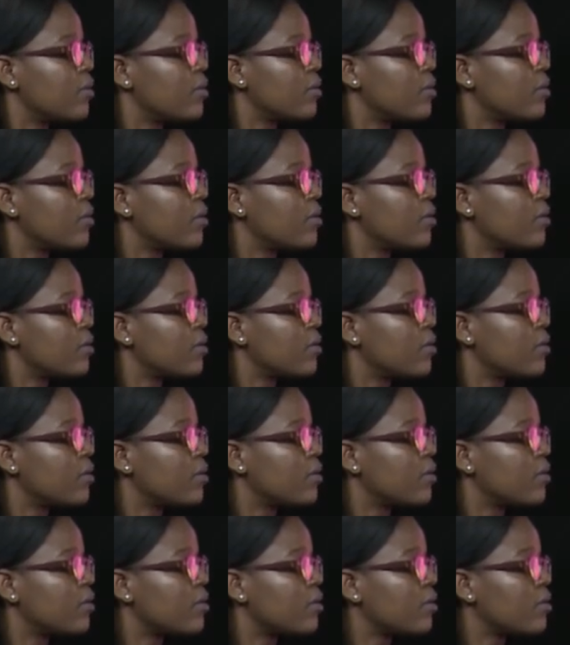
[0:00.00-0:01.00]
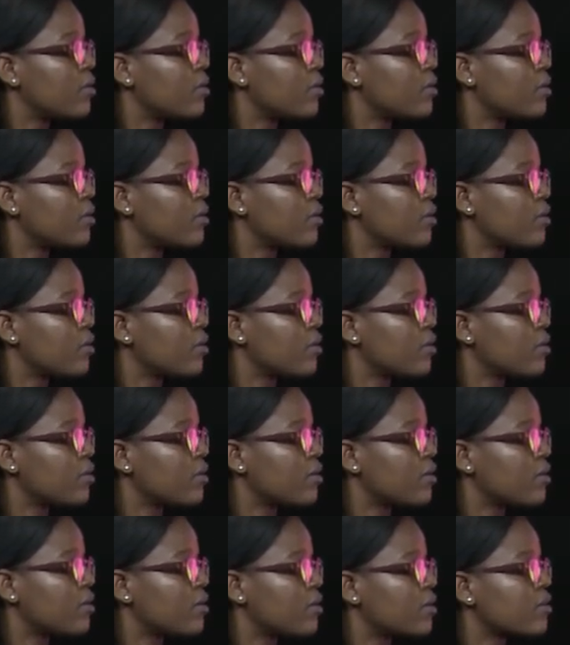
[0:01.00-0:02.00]

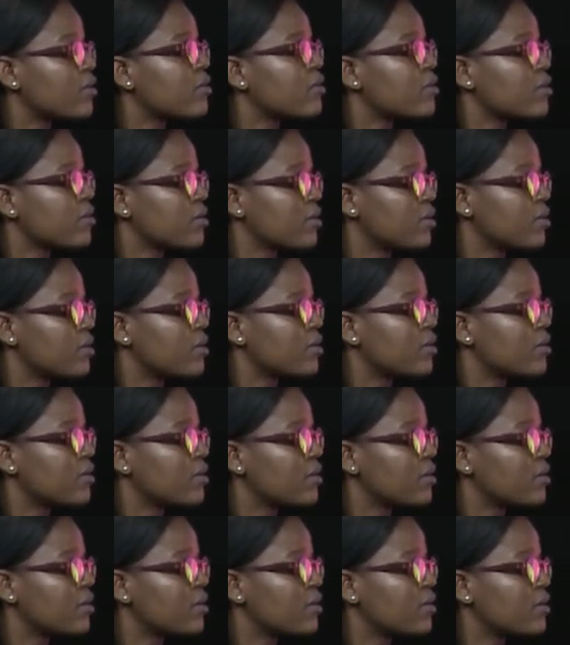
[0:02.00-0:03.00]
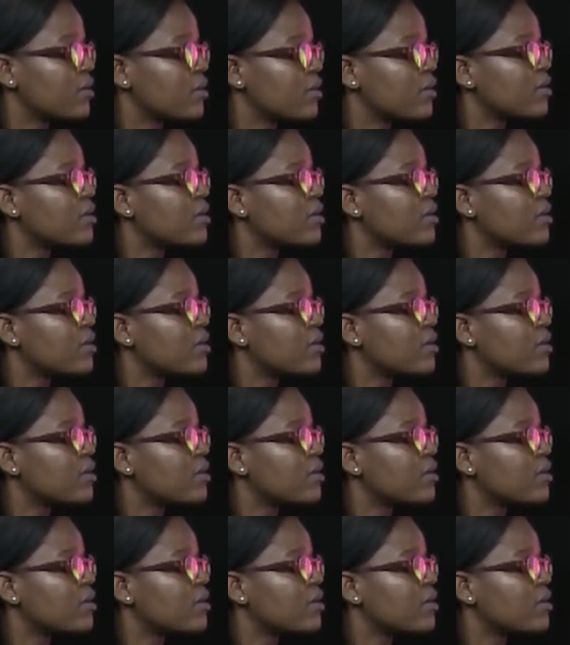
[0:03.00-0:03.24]
The person shown says nothing.